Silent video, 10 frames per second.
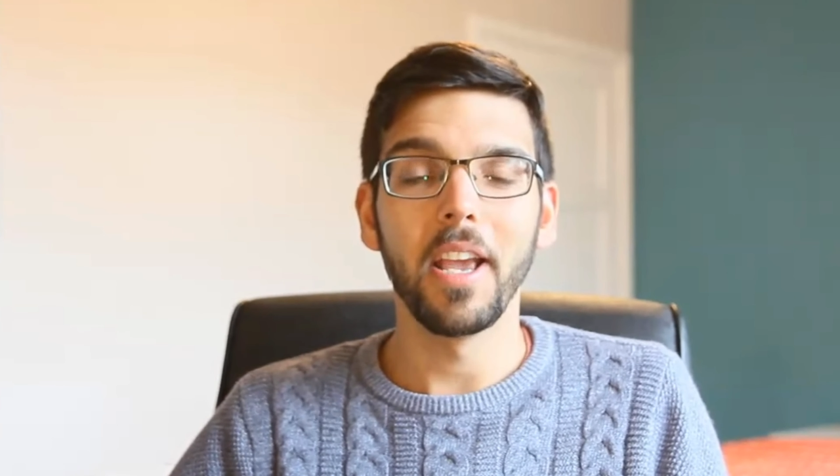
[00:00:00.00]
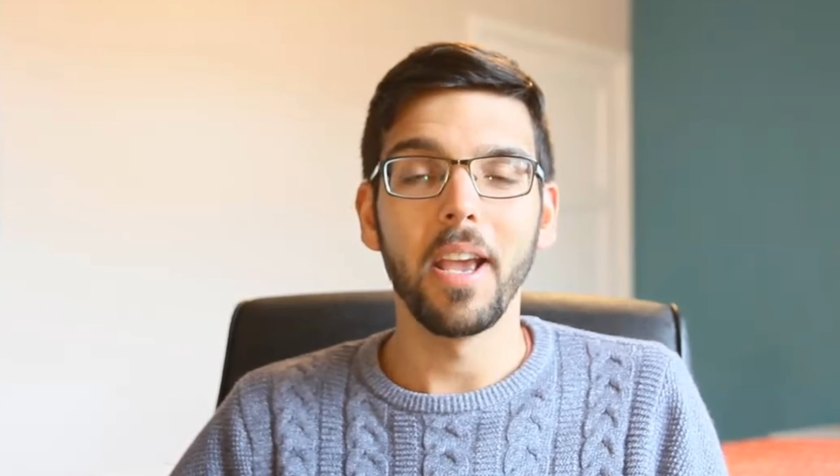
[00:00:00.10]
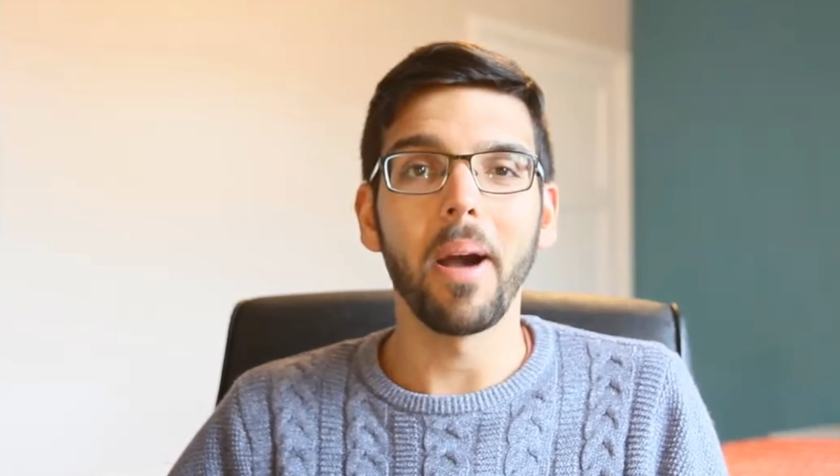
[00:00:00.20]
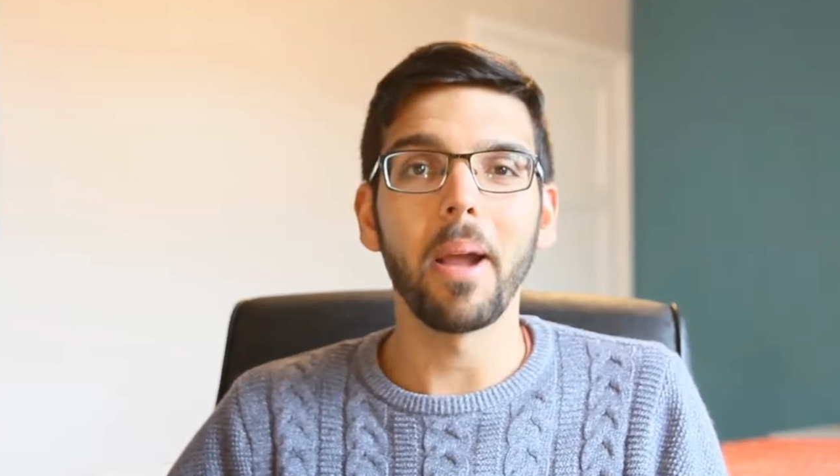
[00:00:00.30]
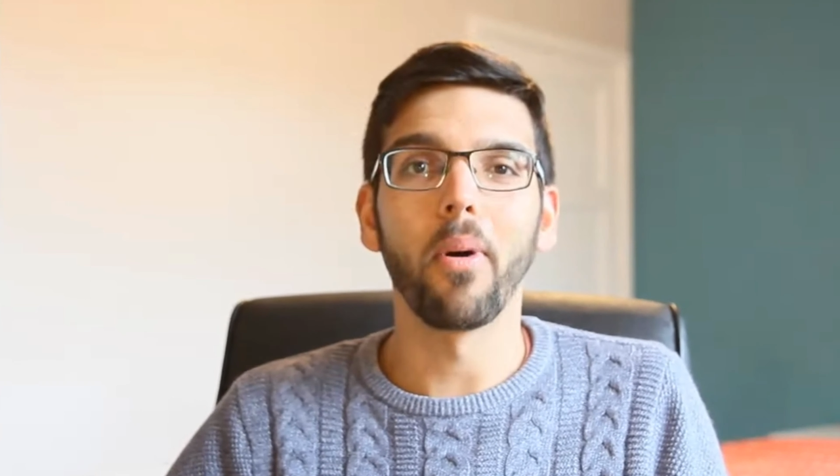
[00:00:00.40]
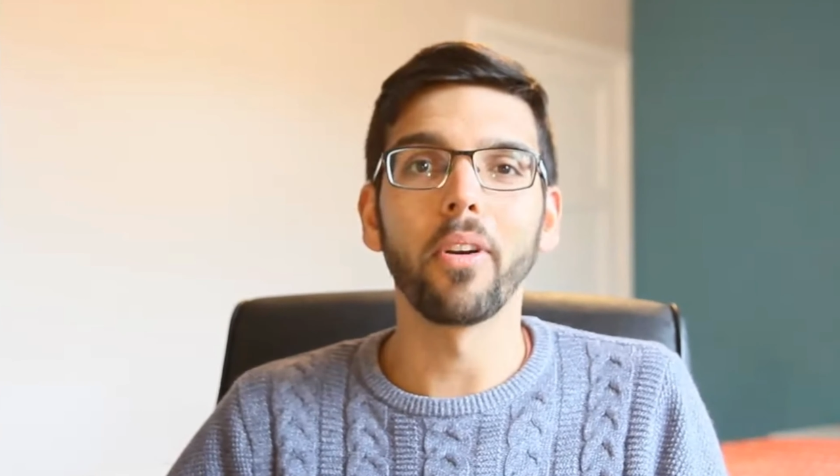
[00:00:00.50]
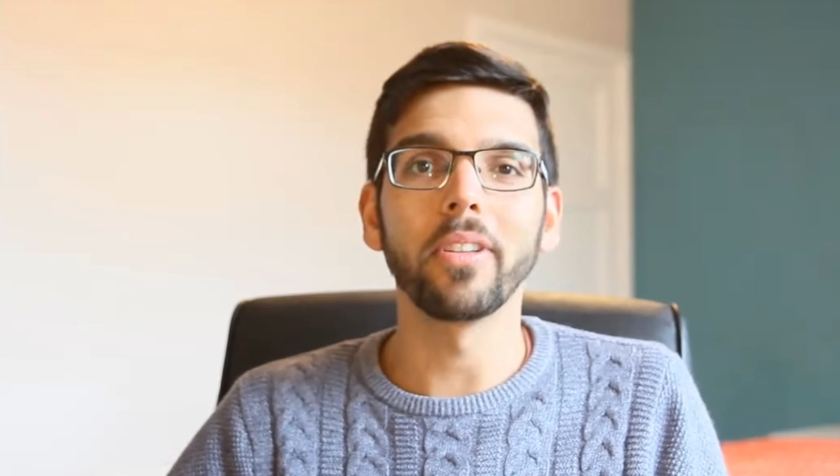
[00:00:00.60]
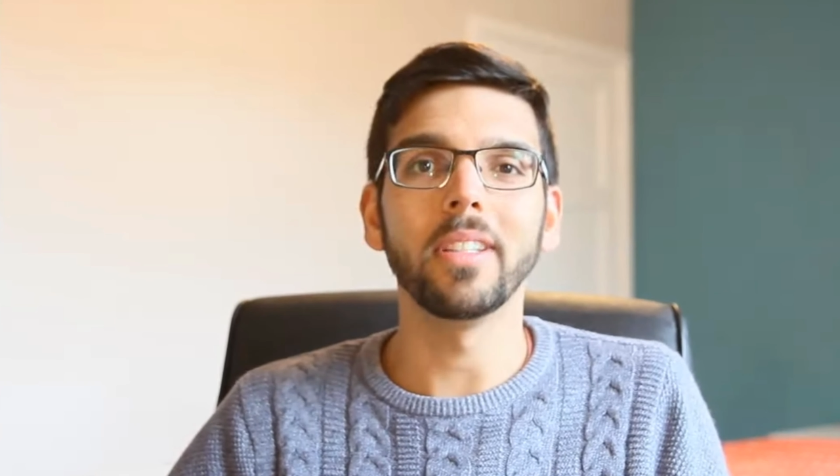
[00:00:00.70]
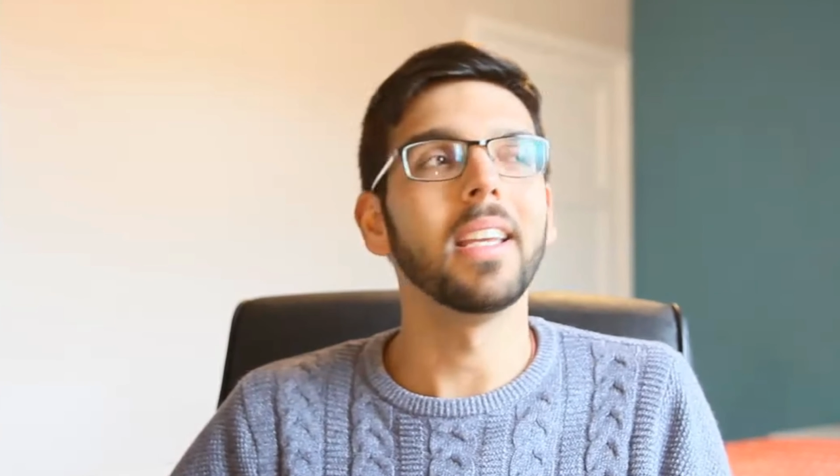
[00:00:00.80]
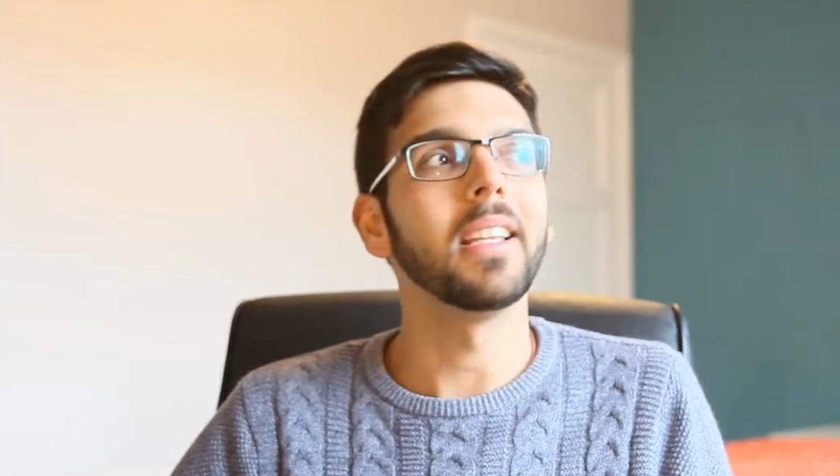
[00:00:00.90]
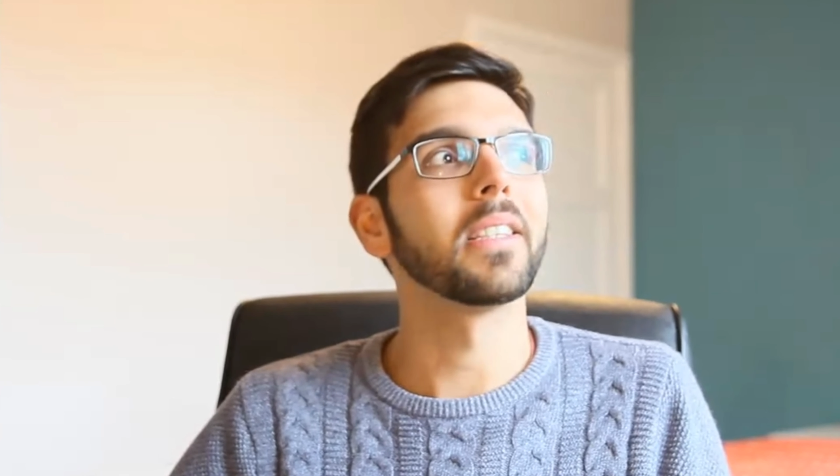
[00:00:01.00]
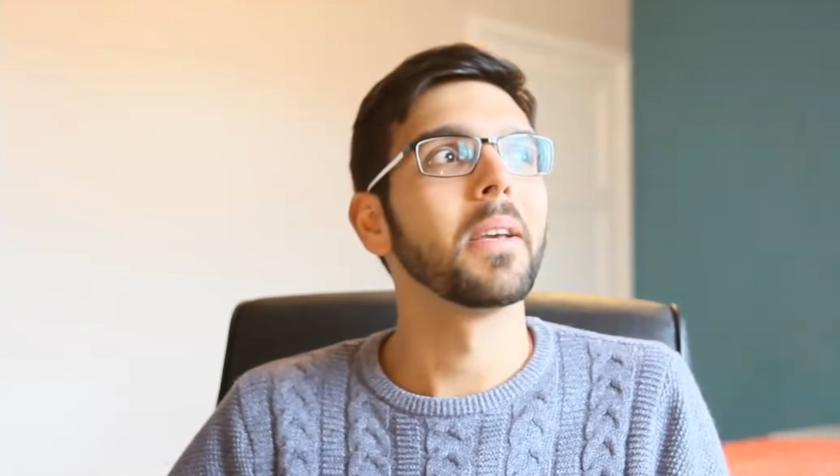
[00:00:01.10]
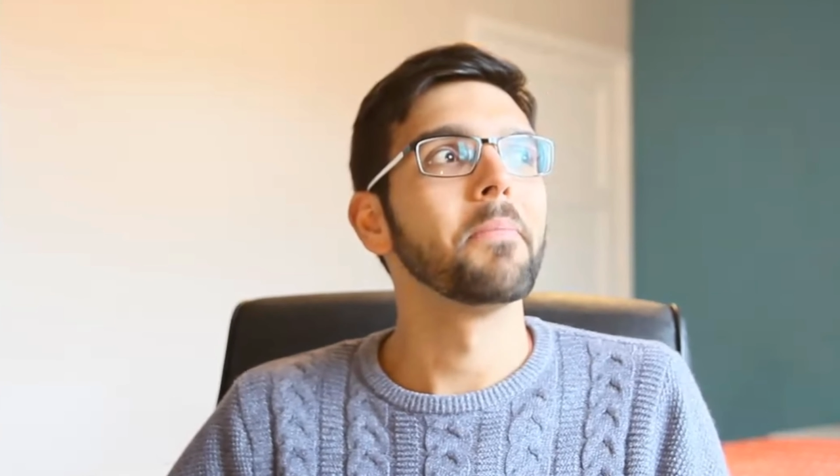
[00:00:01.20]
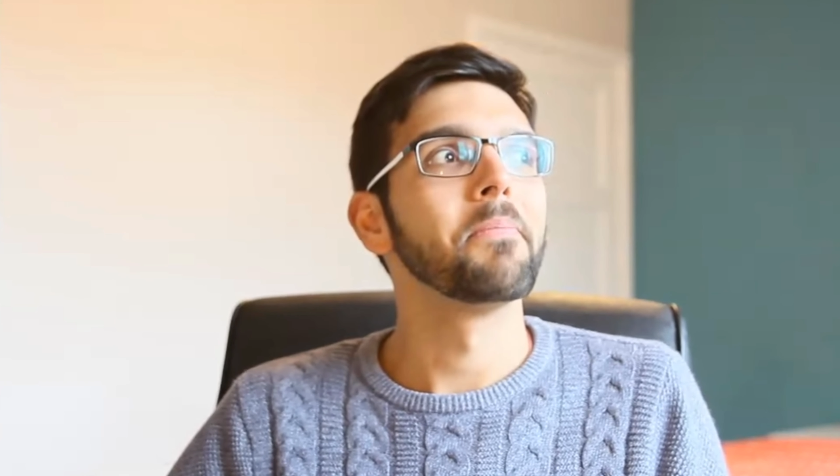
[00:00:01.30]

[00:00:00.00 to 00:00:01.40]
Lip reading: My point is,